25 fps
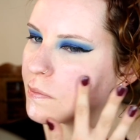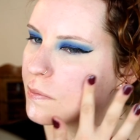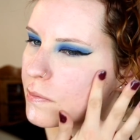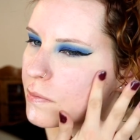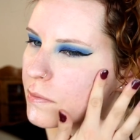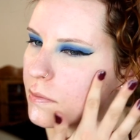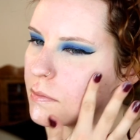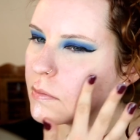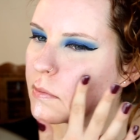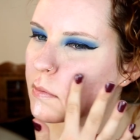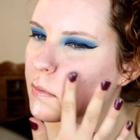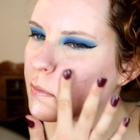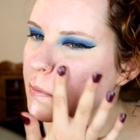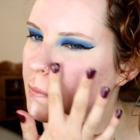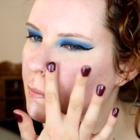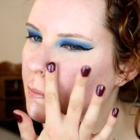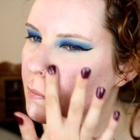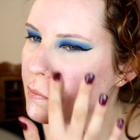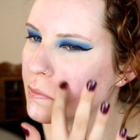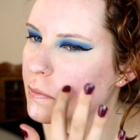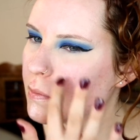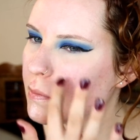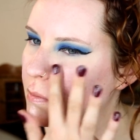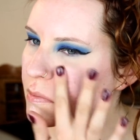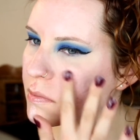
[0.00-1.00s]
And just
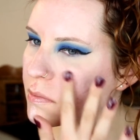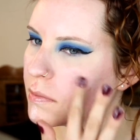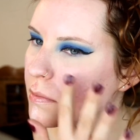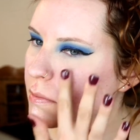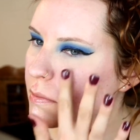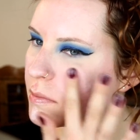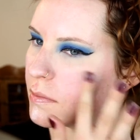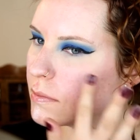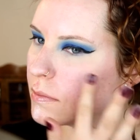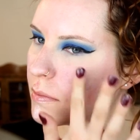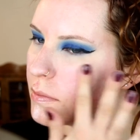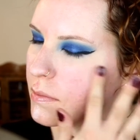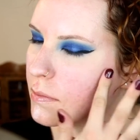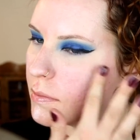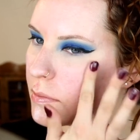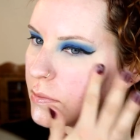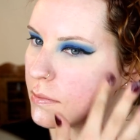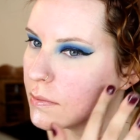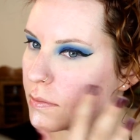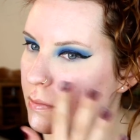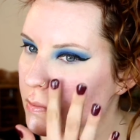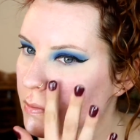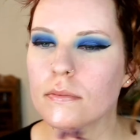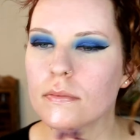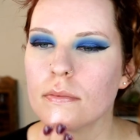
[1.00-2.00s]
blending that in,
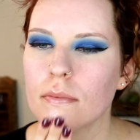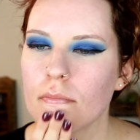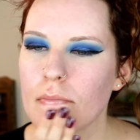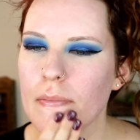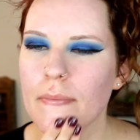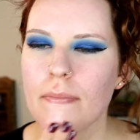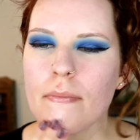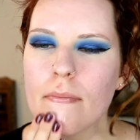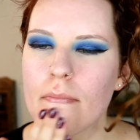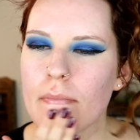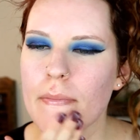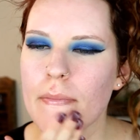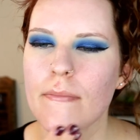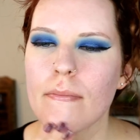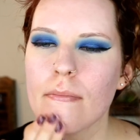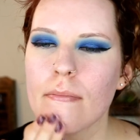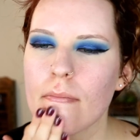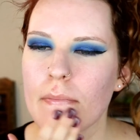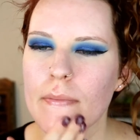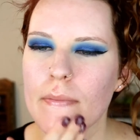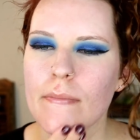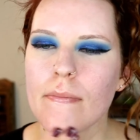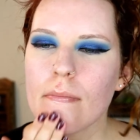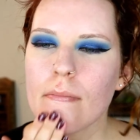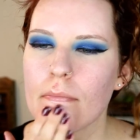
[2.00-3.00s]
smoothing it
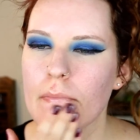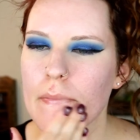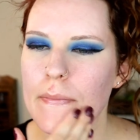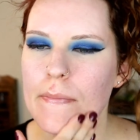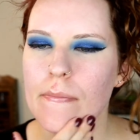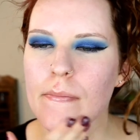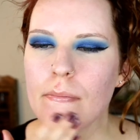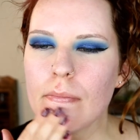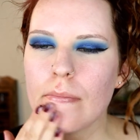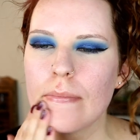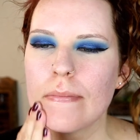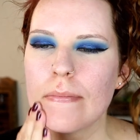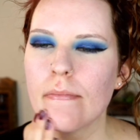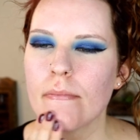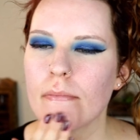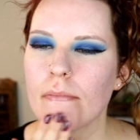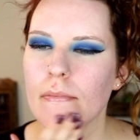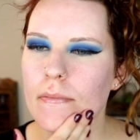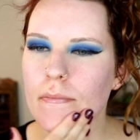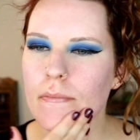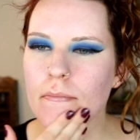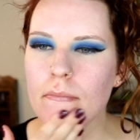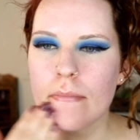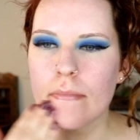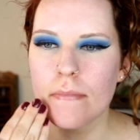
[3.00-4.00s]
into my skin with my
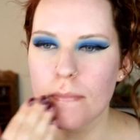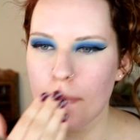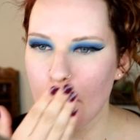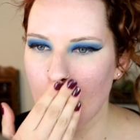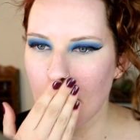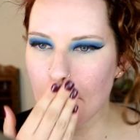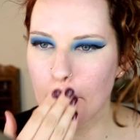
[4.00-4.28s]
fingers.